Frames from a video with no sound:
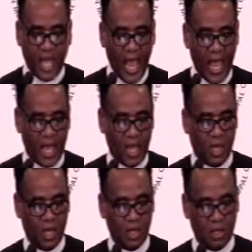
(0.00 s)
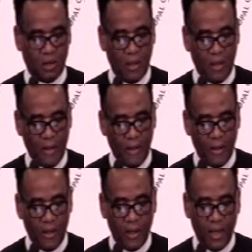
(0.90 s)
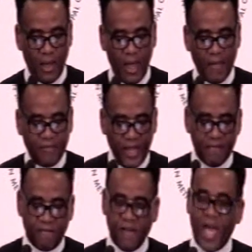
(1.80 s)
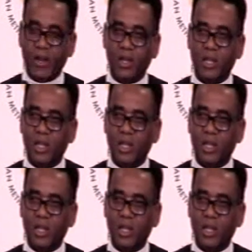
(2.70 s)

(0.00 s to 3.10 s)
air and then finally,